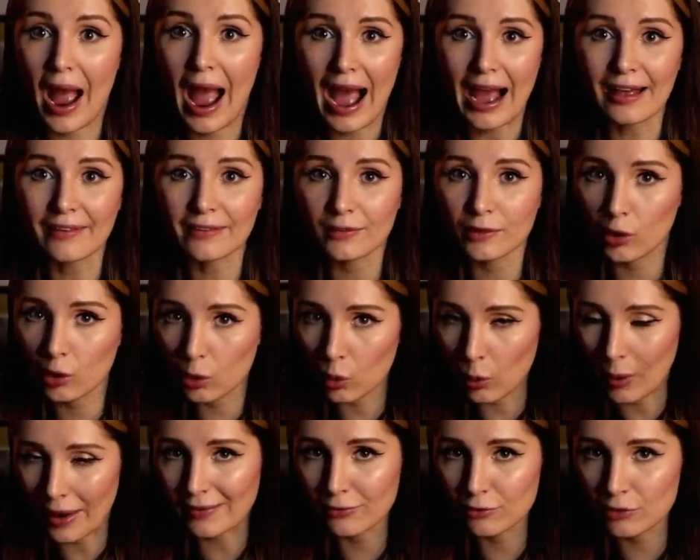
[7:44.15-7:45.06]
ask
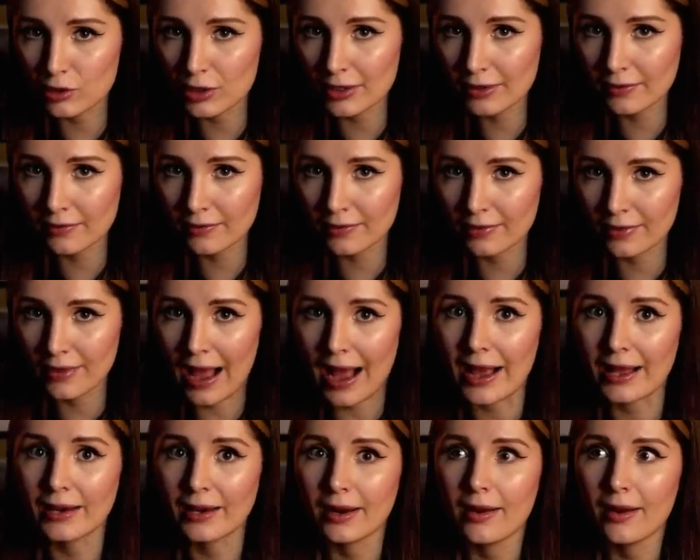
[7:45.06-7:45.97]
questions
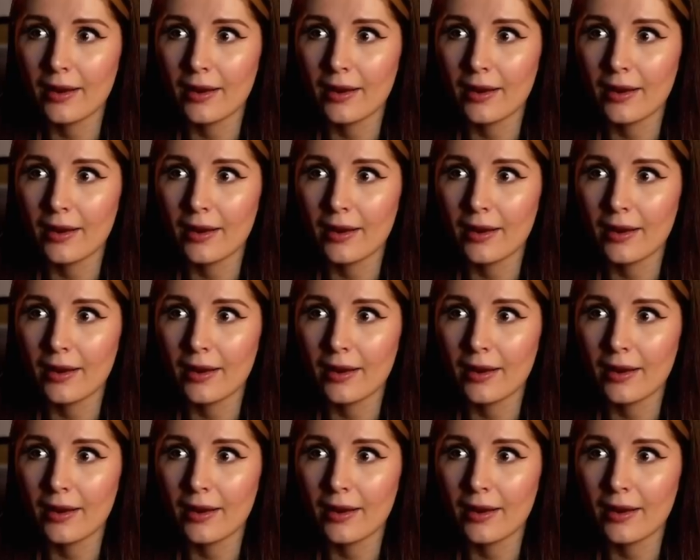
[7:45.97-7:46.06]
that